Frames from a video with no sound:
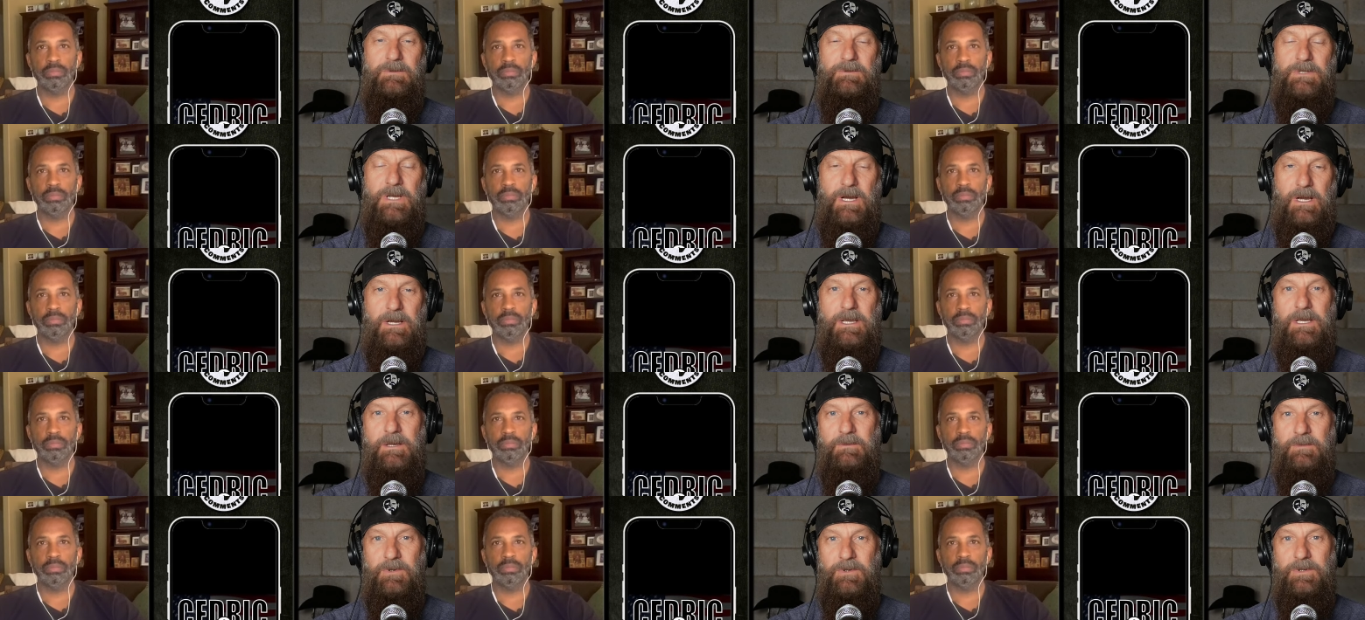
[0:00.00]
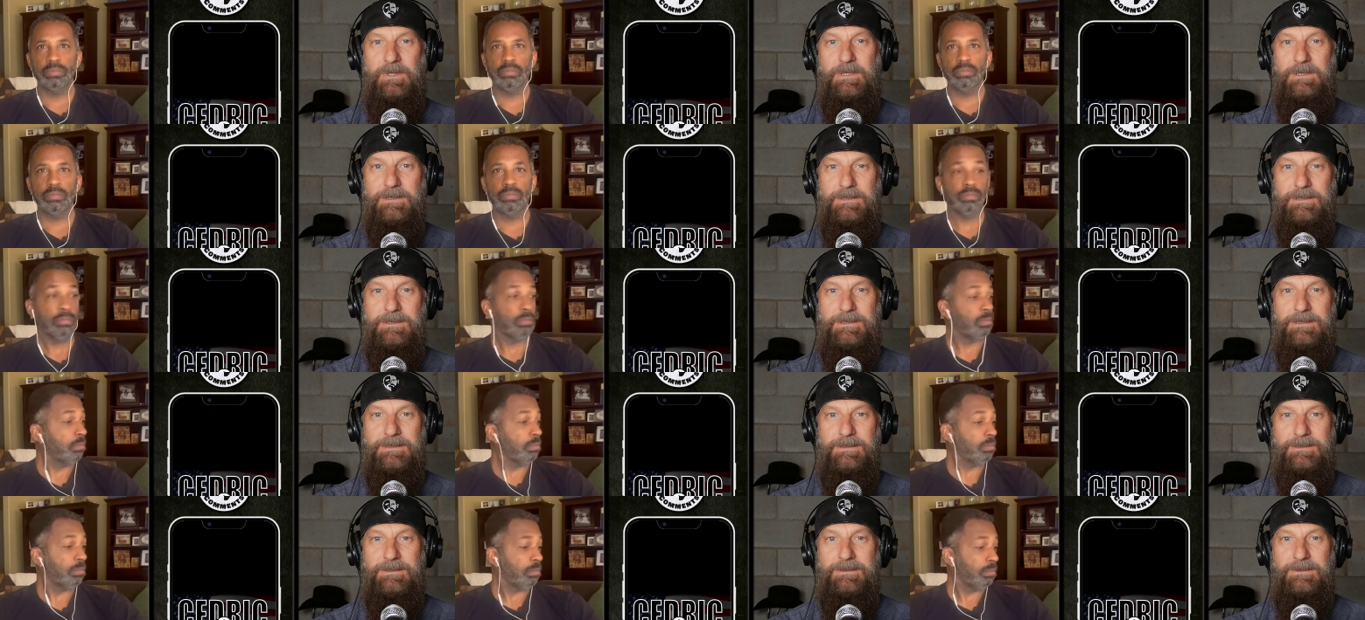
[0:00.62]
Speaker 1: talking
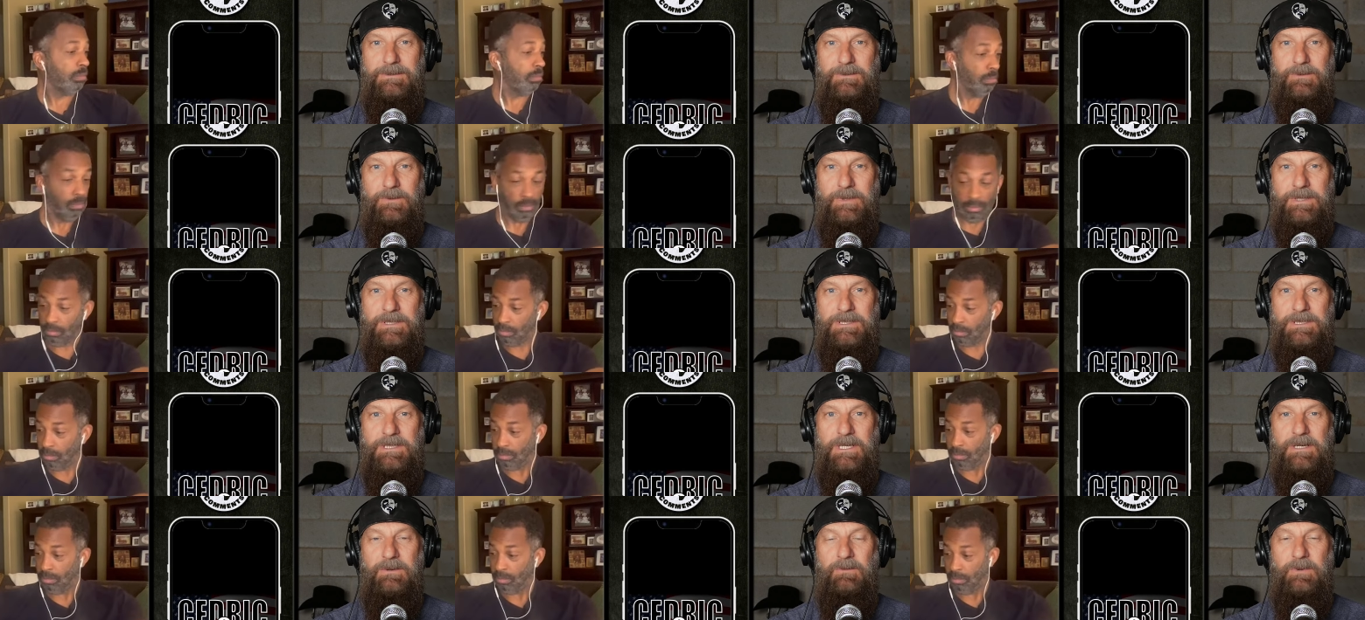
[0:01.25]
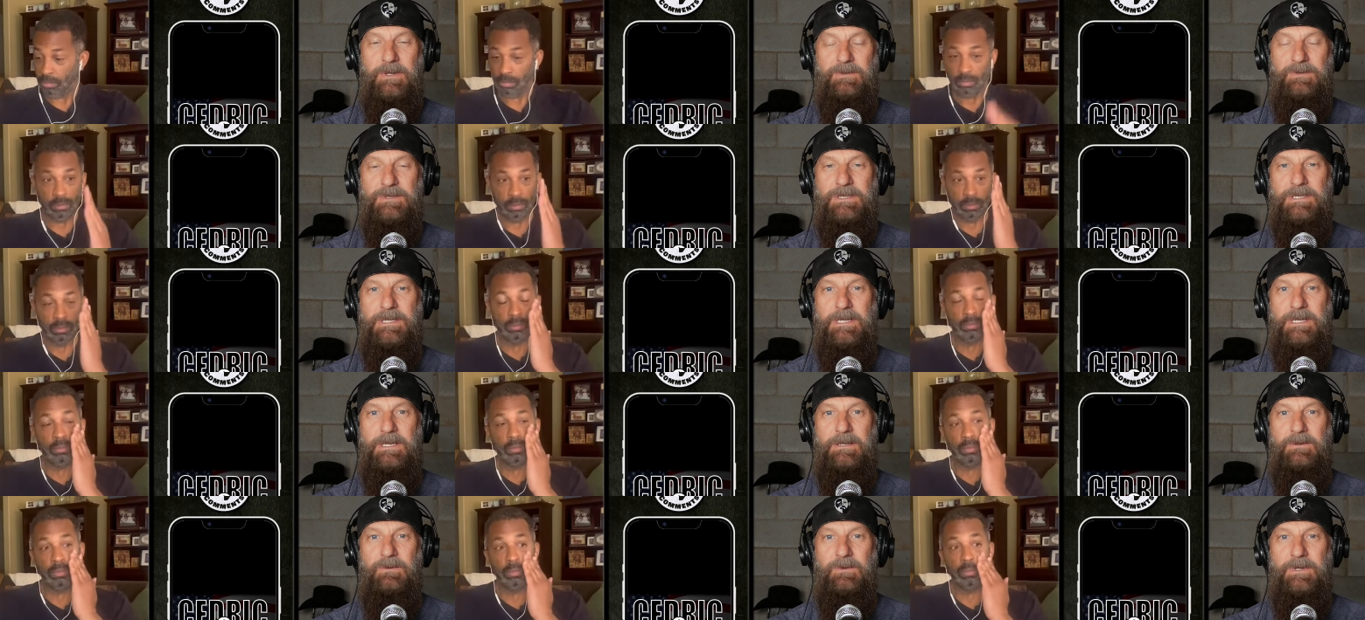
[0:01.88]
points, which uh, we've
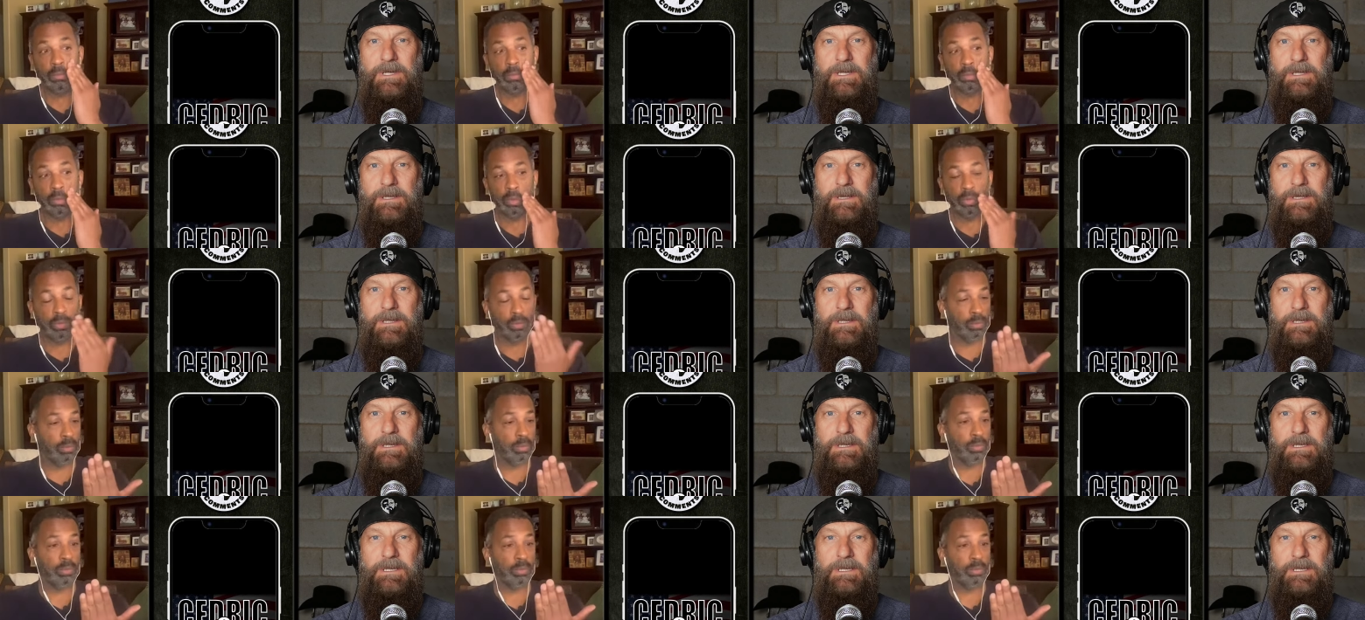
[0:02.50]
seen with